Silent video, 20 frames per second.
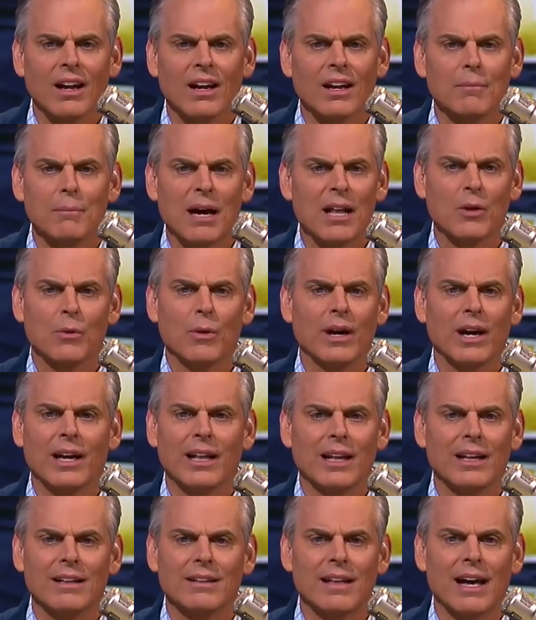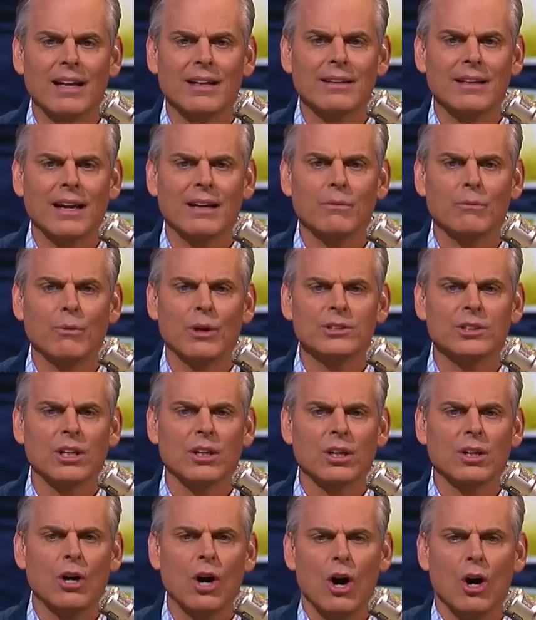By the way, that, that
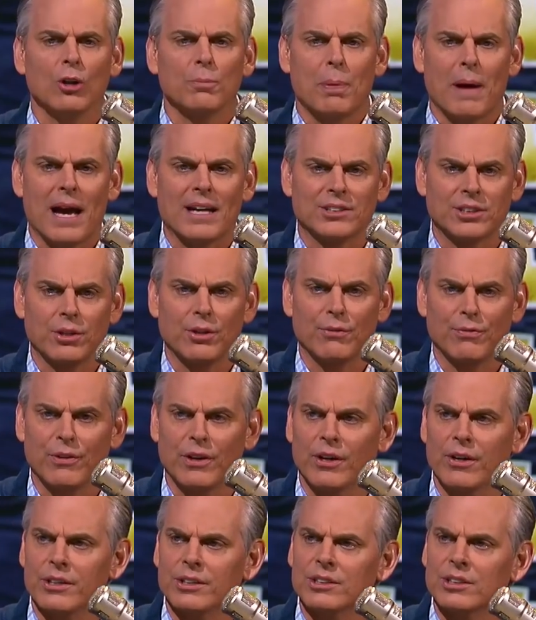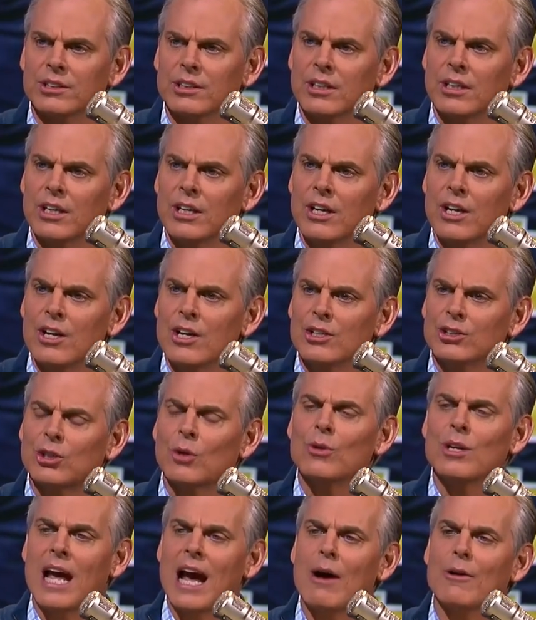wasn't called pass interference. So
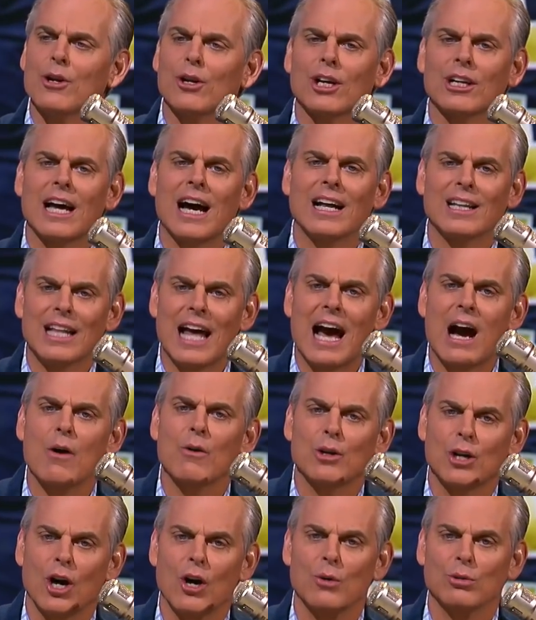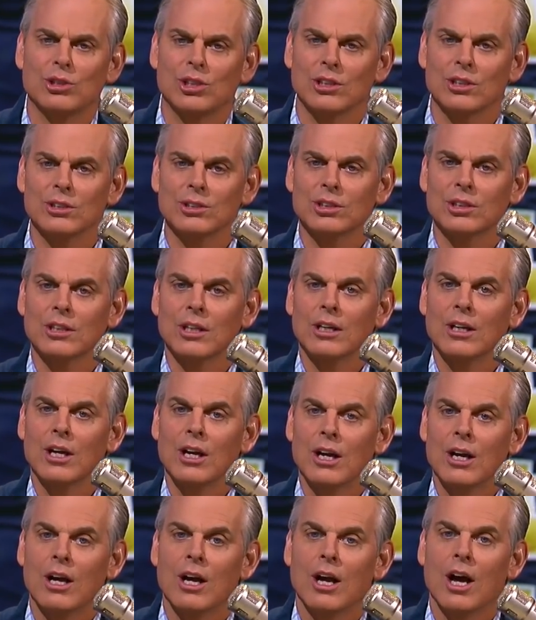now you're going to allow coaches
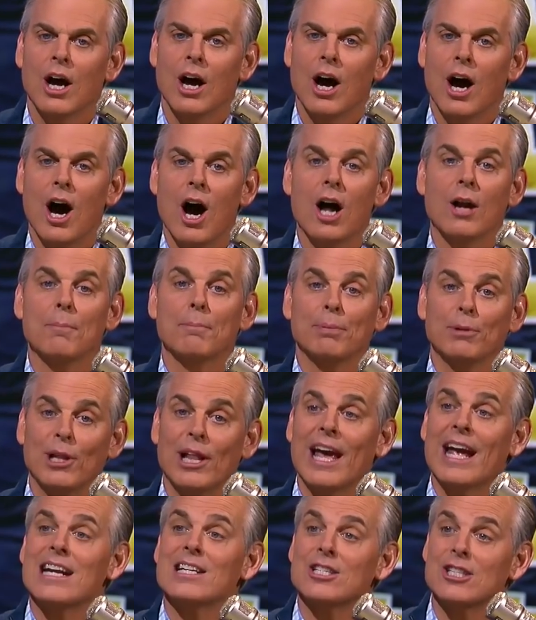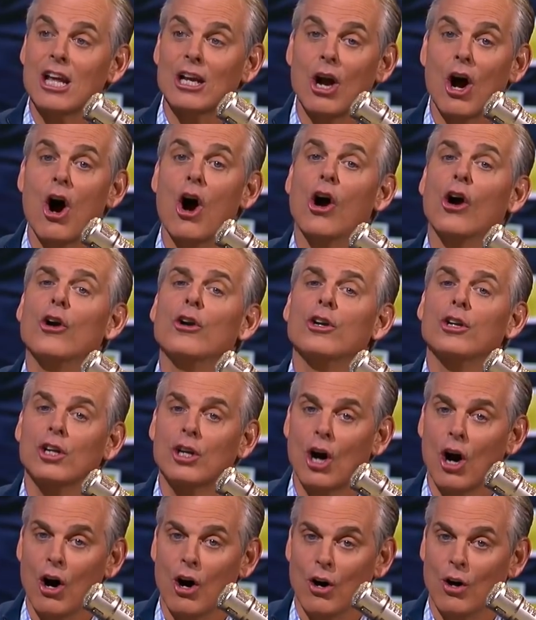on plays that aren't
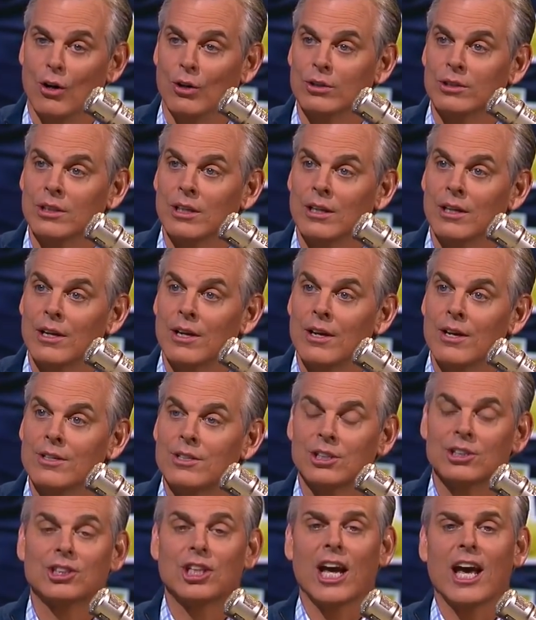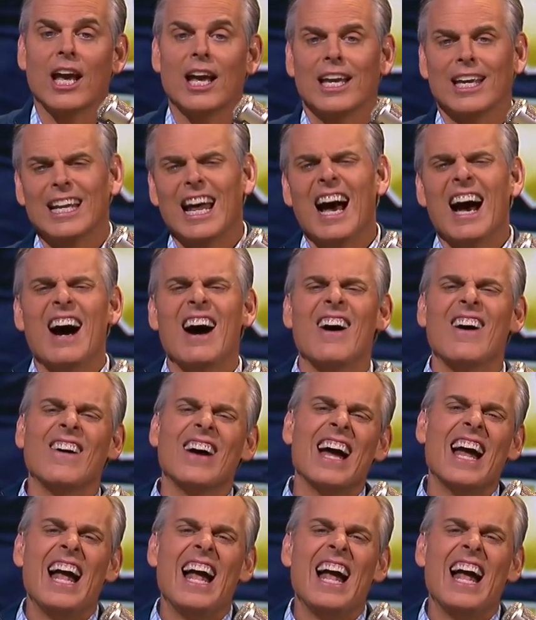called to say, you know,